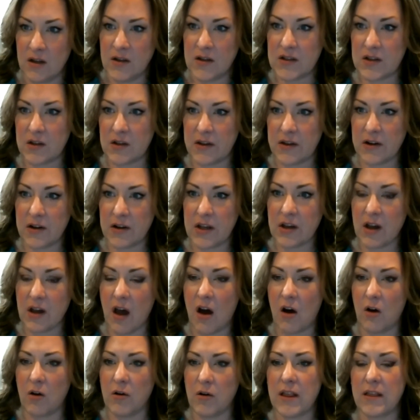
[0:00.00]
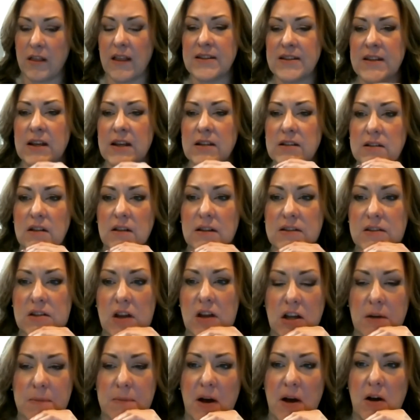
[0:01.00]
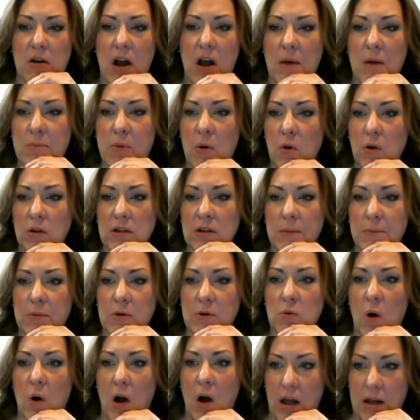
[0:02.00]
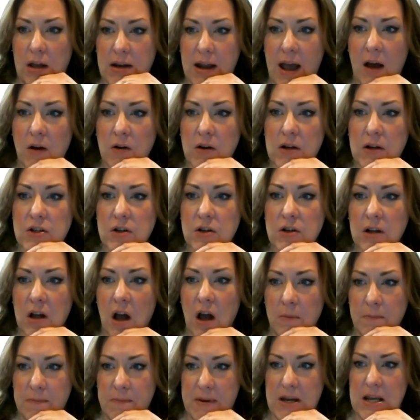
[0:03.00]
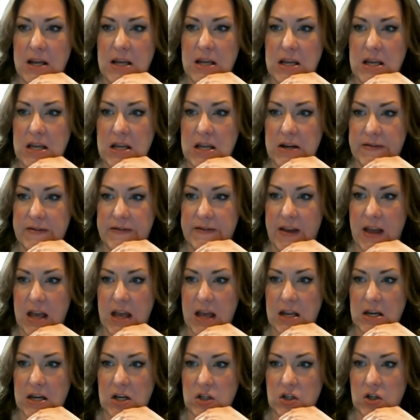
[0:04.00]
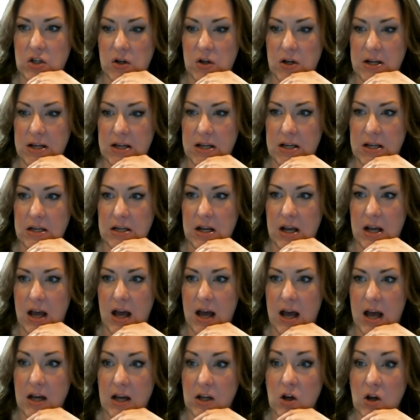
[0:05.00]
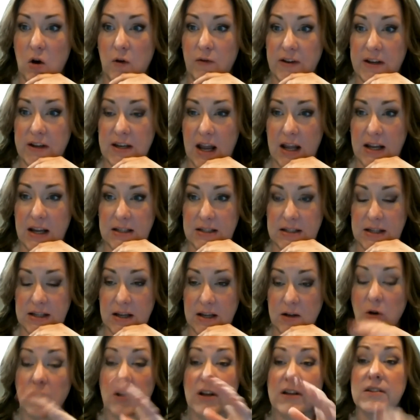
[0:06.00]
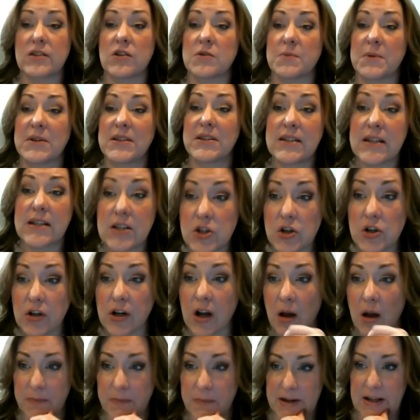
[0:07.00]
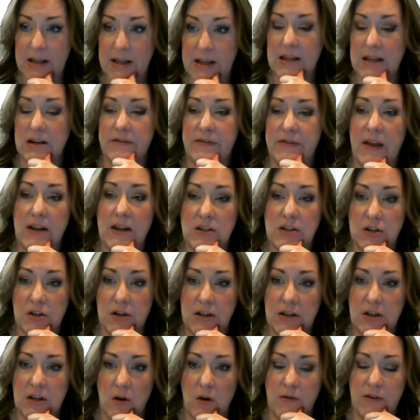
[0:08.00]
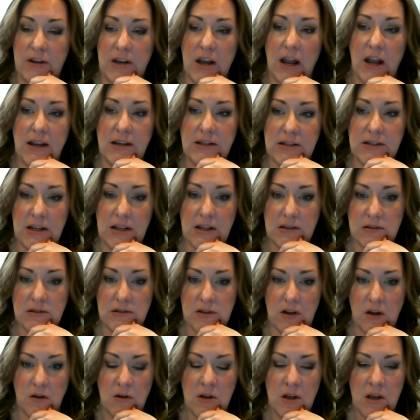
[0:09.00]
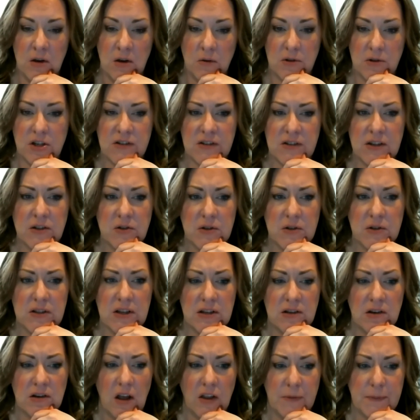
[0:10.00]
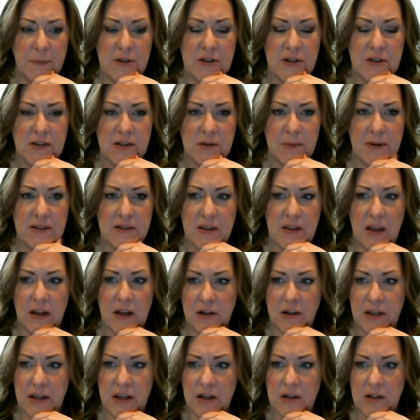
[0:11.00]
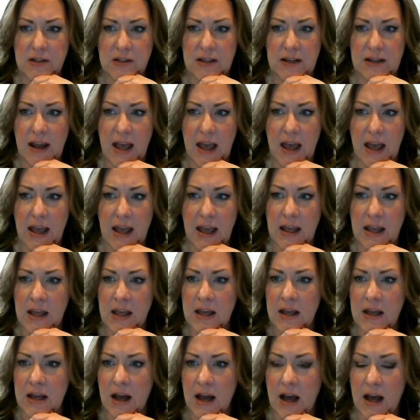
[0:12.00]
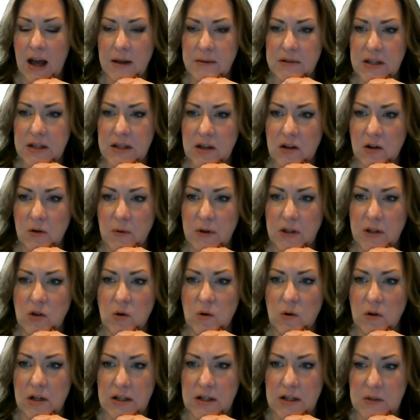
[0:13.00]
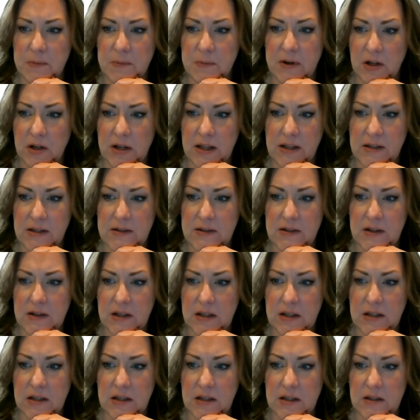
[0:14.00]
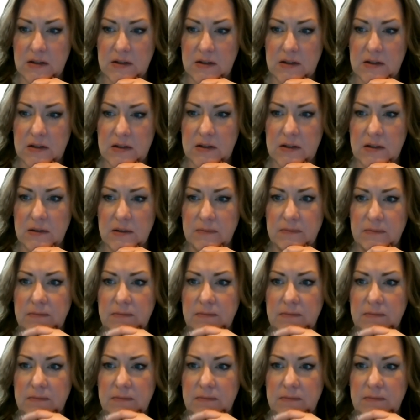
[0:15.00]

So there you go. Let's talk about poll number one. How did your company innovate during COVID-19? Or excuse me, did your company innovate during COVID-19? So we're just interested in all the participants that are here today to hear what your experience is.